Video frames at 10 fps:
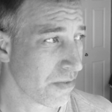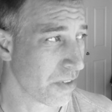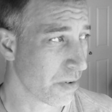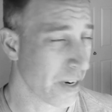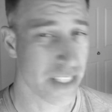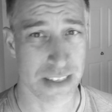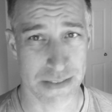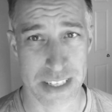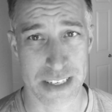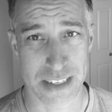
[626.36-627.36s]
The rest of
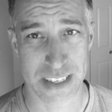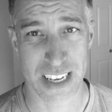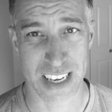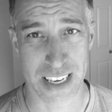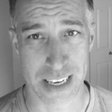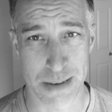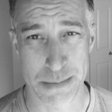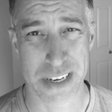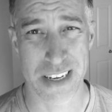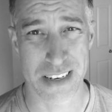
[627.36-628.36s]
us are sucking it,
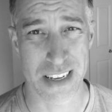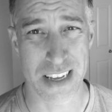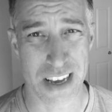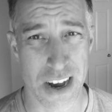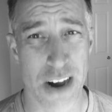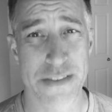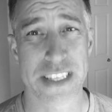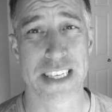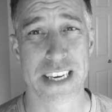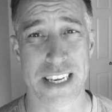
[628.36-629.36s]
but
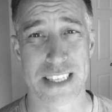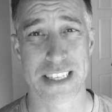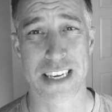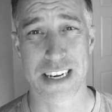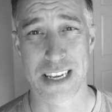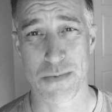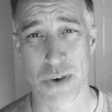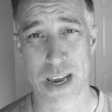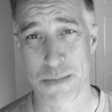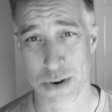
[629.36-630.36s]
obviously you can see you need
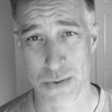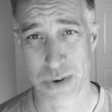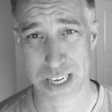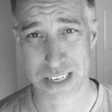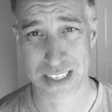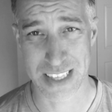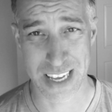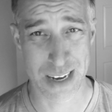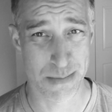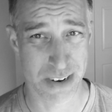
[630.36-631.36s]
way more wheels in
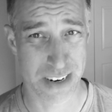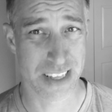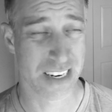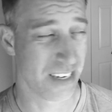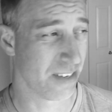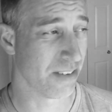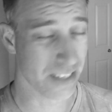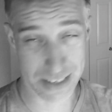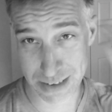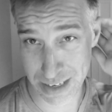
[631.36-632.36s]
Alberta than you do in the
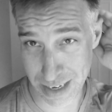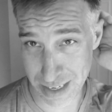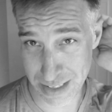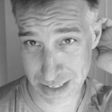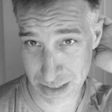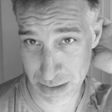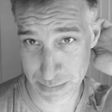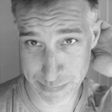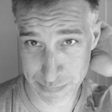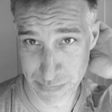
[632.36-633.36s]
Yukon, so
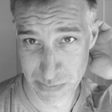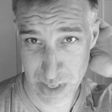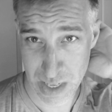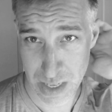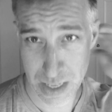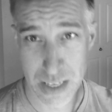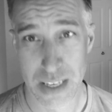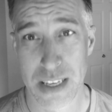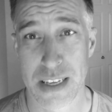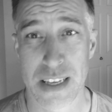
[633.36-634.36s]

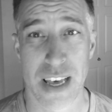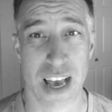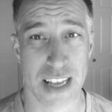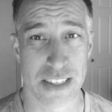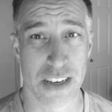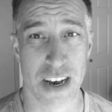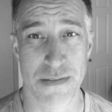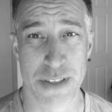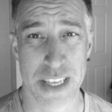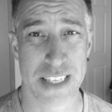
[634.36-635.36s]
hats off.
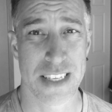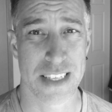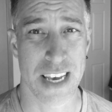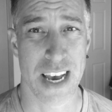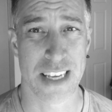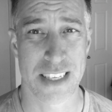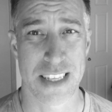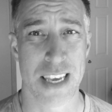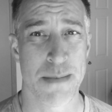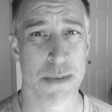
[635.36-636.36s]
But this is a
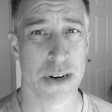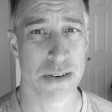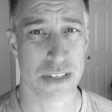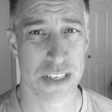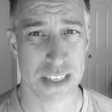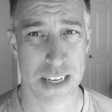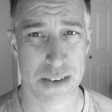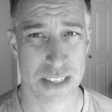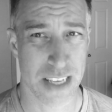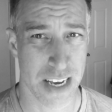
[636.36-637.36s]
steamboat just
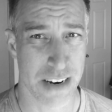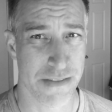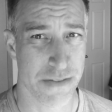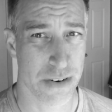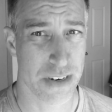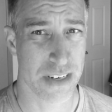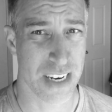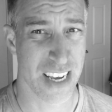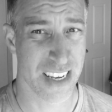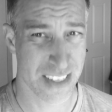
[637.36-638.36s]
outside of Fort
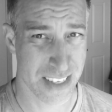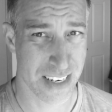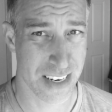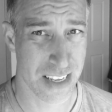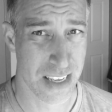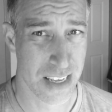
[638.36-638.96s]
Nelson.